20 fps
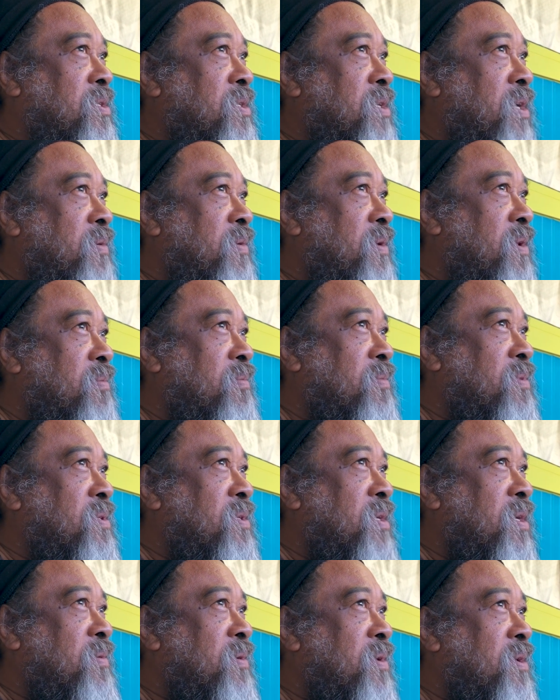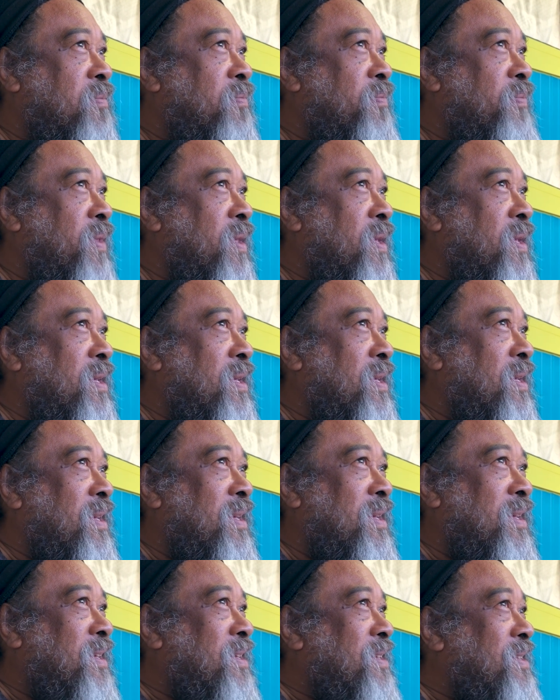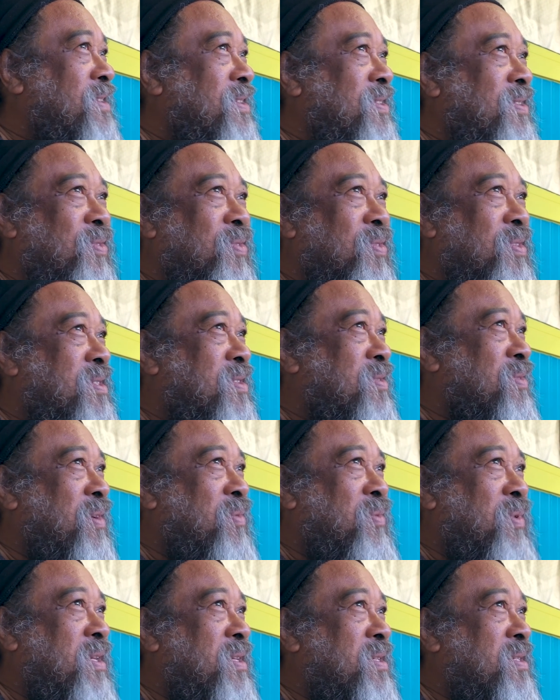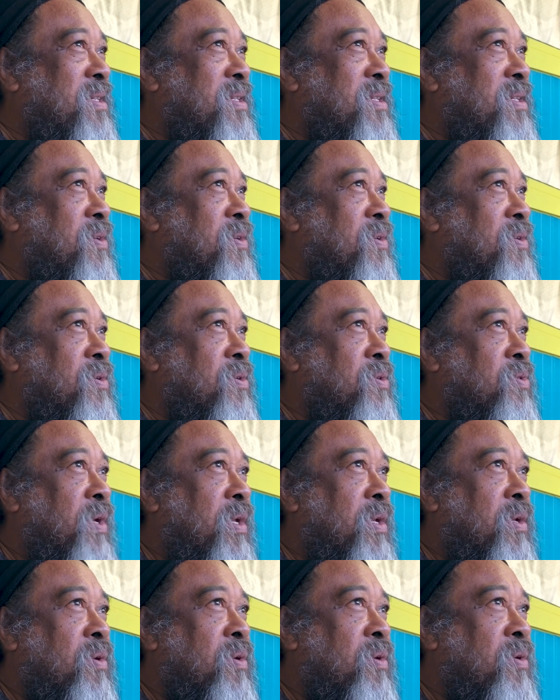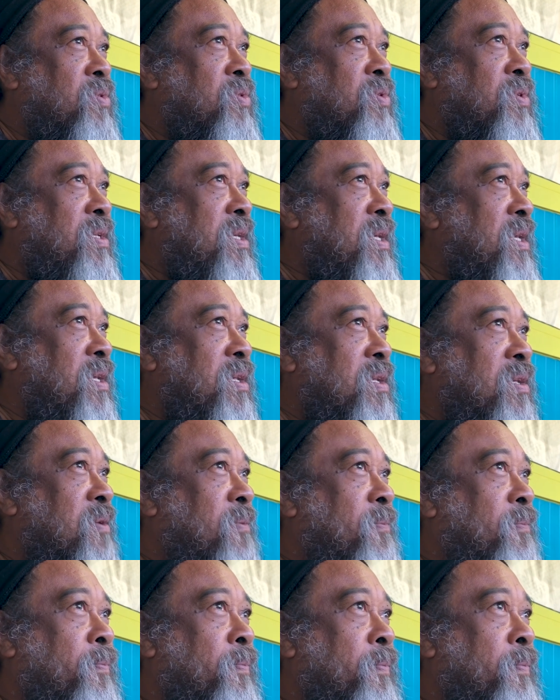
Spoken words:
Stay with him. So, what is it, you're trying to see.